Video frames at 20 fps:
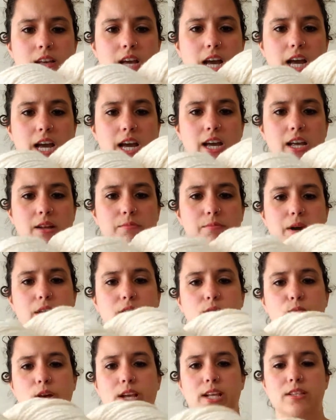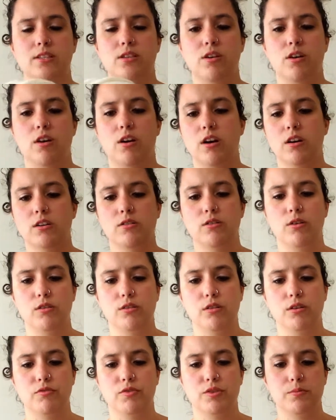And my weights are
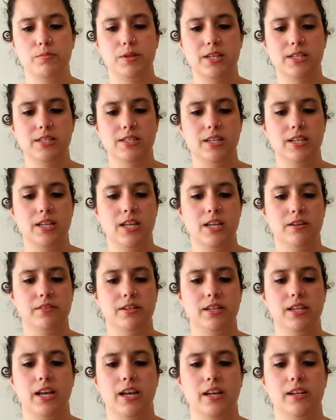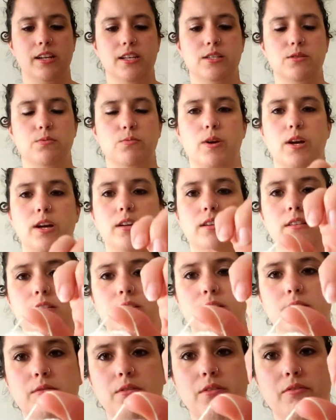all over the place in here again as well.
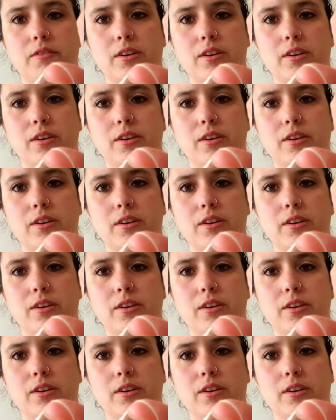We've